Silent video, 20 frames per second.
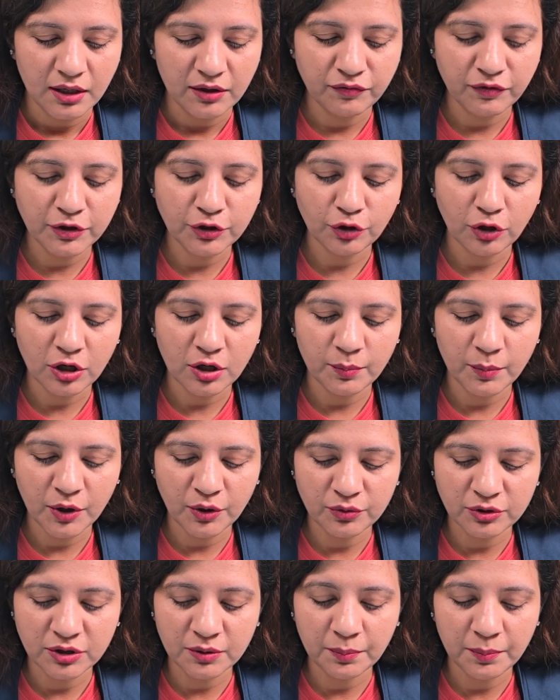If we talk
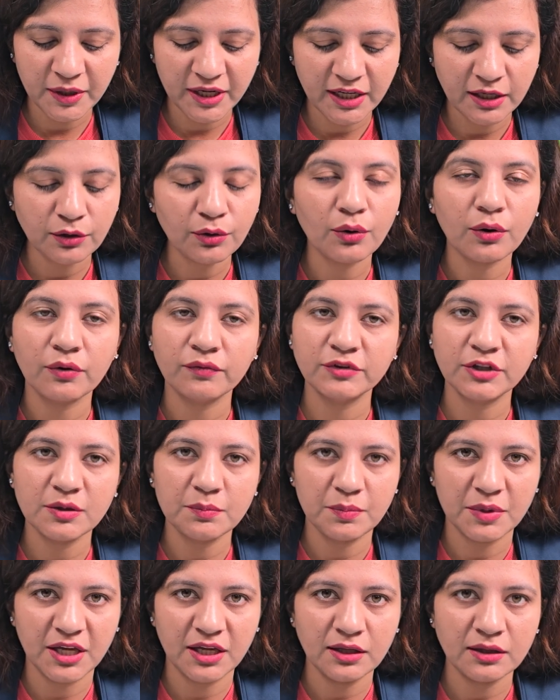about the plane of the
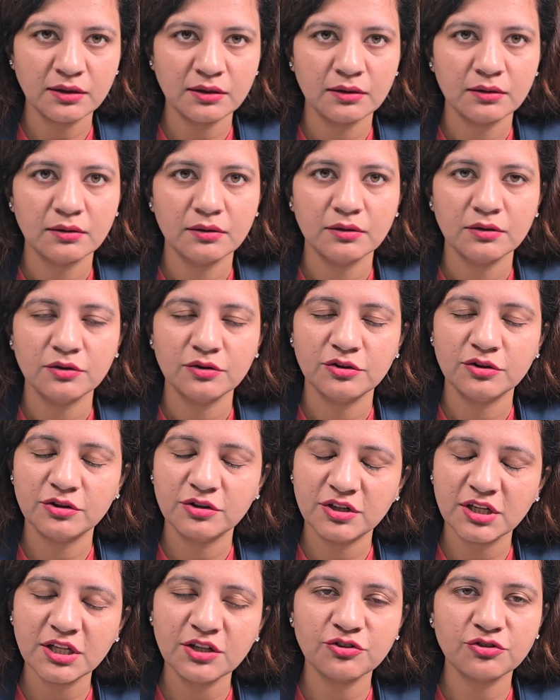base,
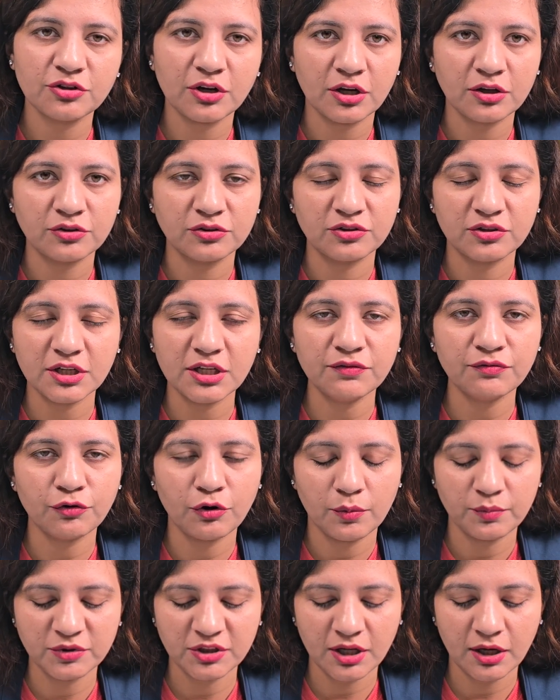three
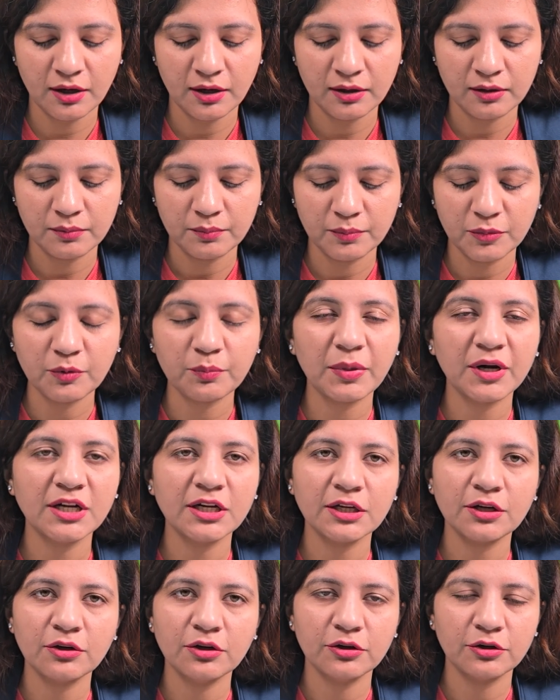forms are
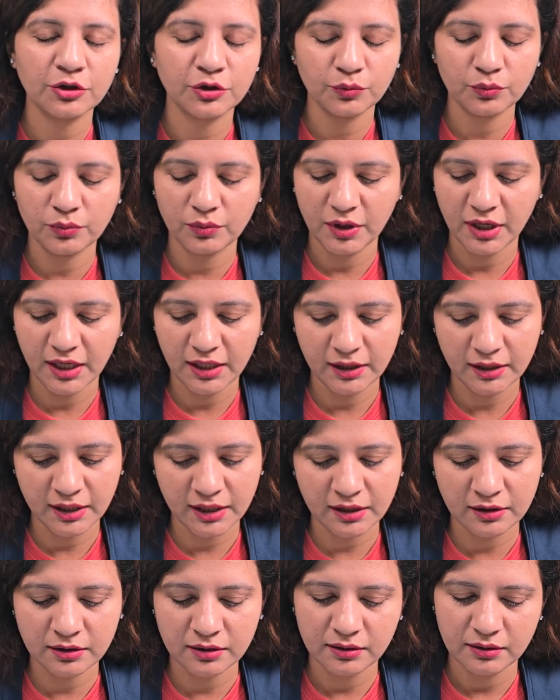perpendicular to
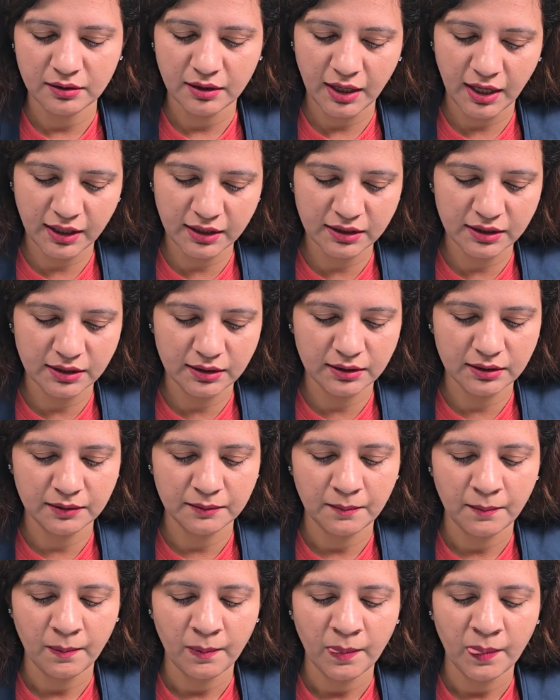helix axis.
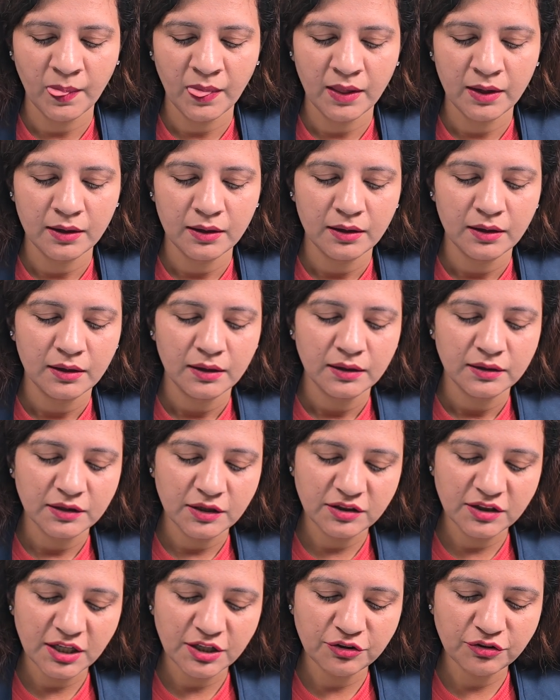
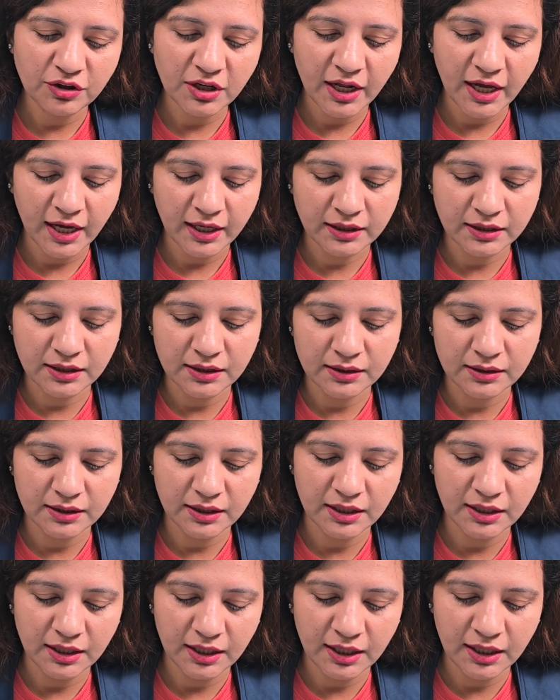The central axis
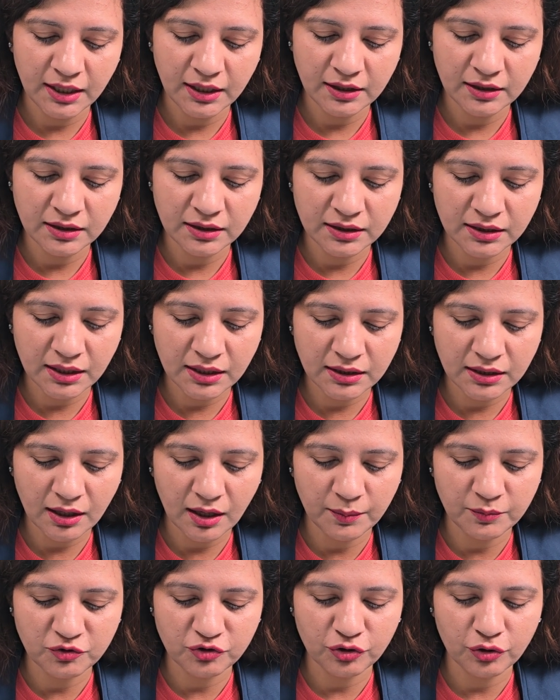in A is 6
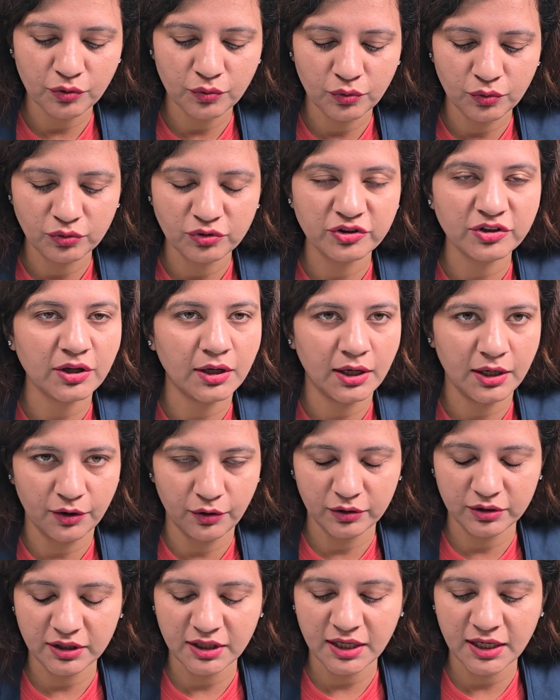Armstrong holes
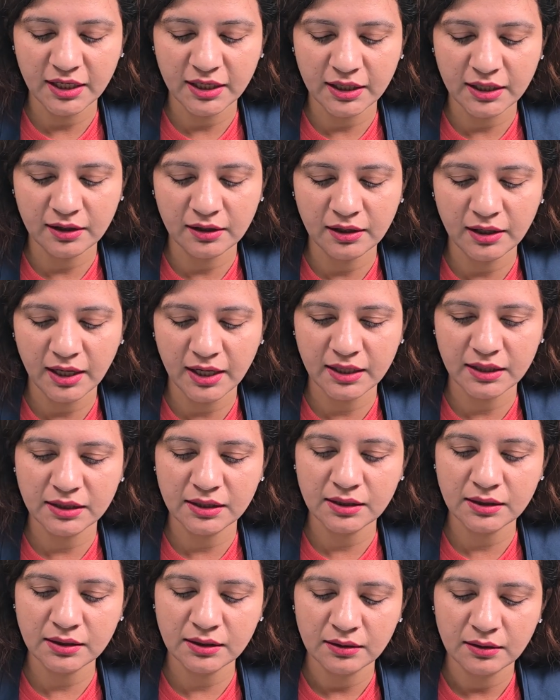along the helical
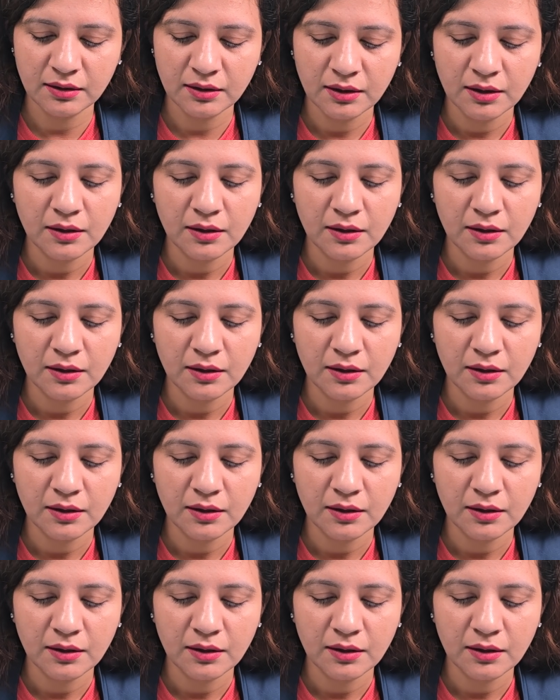axis.